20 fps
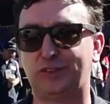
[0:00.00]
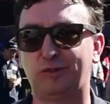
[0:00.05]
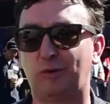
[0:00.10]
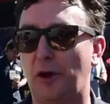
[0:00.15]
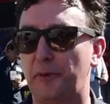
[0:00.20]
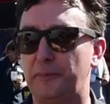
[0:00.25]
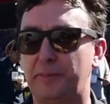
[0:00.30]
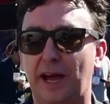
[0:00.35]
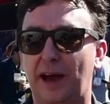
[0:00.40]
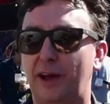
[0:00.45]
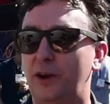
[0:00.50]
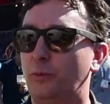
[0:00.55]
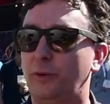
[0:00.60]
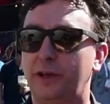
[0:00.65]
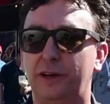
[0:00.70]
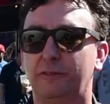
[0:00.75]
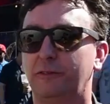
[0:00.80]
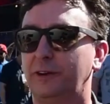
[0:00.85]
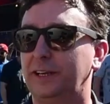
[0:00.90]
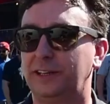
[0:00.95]
you won't be able to
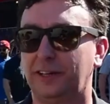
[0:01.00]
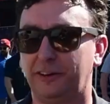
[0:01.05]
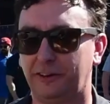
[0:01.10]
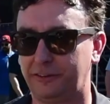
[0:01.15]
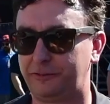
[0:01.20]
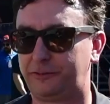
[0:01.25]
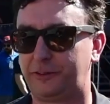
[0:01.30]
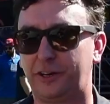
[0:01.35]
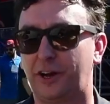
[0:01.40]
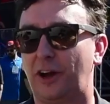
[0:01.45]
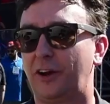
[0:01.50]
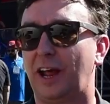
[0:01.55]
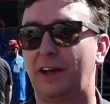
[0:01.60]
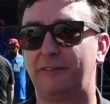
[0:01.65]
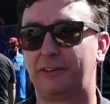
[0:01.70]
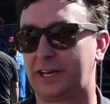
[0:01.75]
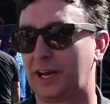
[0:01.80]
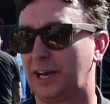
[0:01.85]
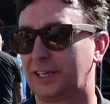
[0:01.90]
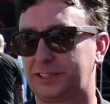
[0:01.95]
win a Riddler if you don't
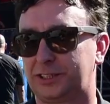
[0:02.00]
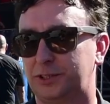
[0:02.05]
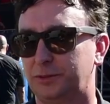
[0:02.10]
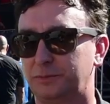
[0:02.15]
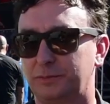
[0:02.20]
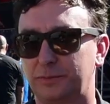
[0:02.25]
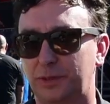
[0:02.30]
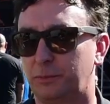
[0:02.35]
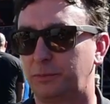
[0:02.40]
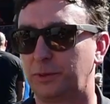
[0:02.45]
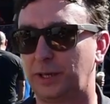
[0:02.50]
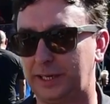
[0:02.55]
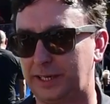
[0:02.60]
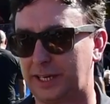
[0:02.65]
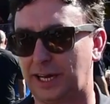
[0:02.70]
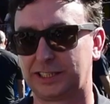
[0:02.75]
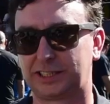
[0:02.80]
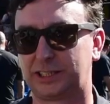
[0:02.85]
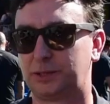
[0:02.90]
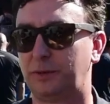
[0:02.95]
have a complete
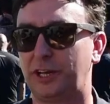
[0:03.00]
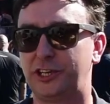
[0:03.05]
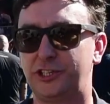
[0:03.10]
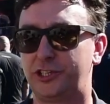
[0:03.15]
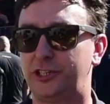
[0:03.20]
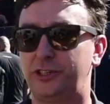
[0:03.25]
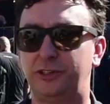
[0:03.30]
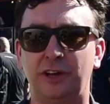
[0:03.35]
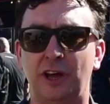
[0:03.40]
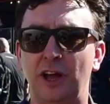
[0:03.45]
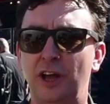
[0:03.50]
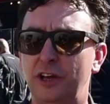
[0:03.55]
custom engine.